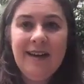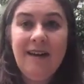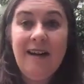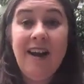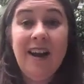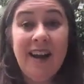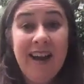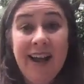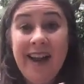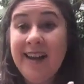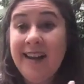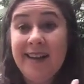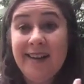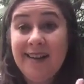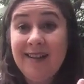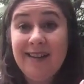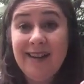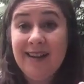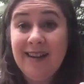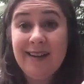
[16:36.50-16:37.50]
I hate
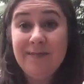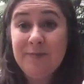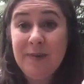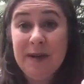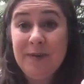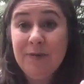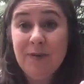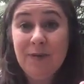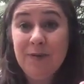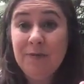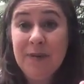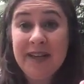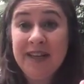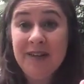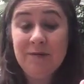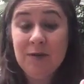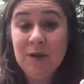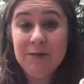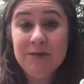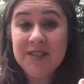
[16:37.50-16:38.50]
people
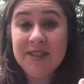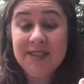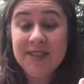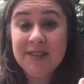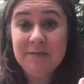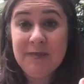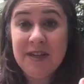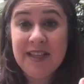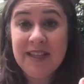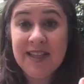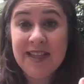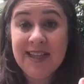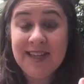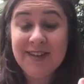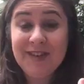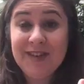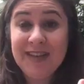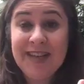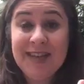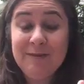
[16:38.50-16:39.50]
making promises to me that they
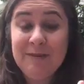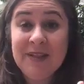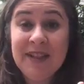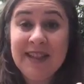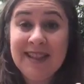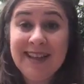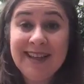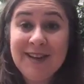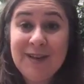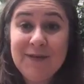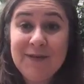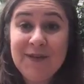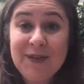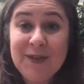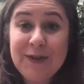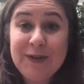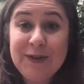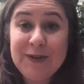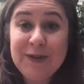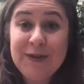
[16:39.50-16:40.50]
don't keep and that they don't
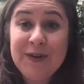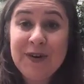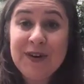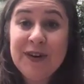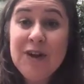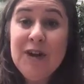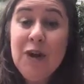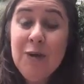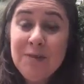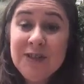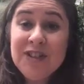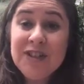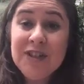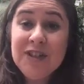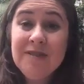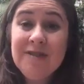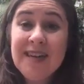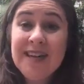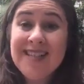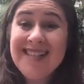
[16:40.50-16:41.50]
follow through on. But turn
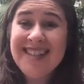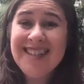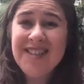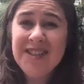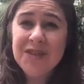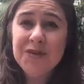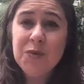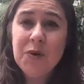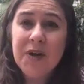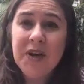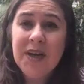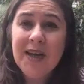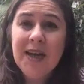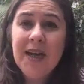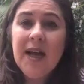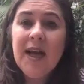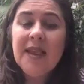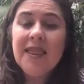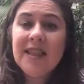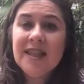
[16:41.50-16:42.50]
around and say, "Do you know what?
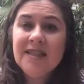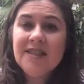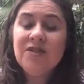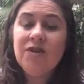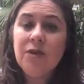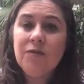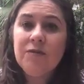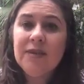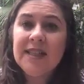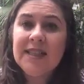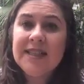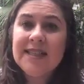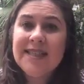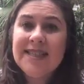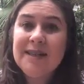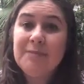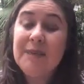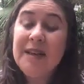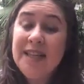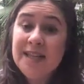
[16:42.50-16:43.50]
That's not
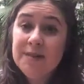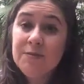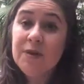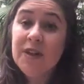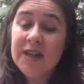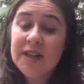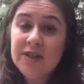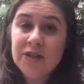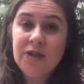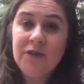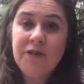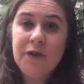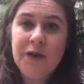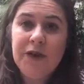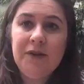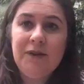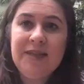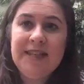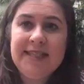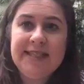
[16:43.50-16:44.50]
realistic, but here's what I can do for
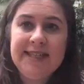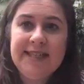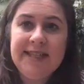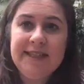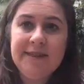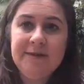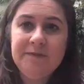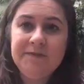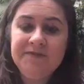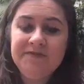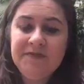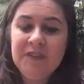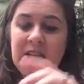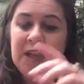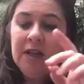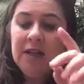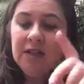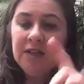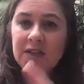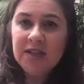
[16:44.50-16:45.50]
you instead."
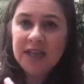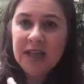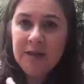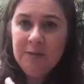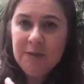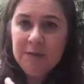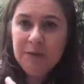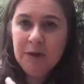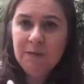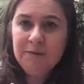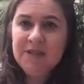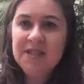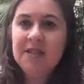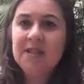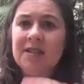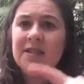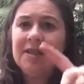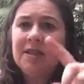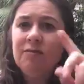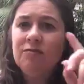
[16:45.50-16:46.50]
So keep your
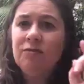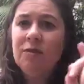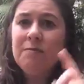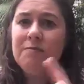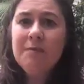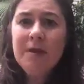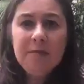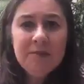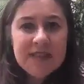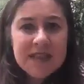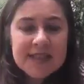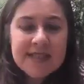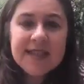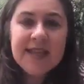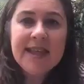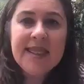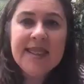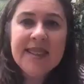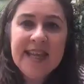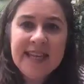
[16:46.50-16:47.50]
promises. Remember to
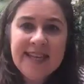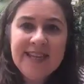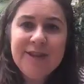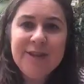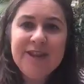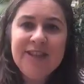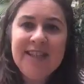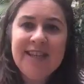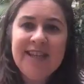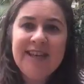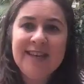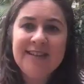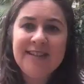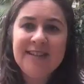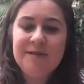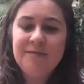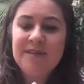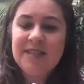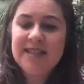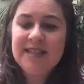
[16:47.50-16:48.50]
say thank you to your
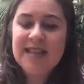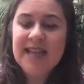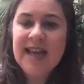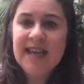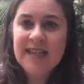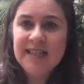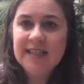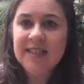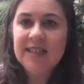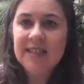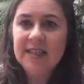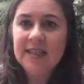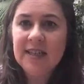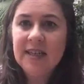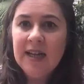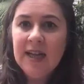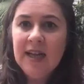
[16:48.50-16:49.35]
customers and to,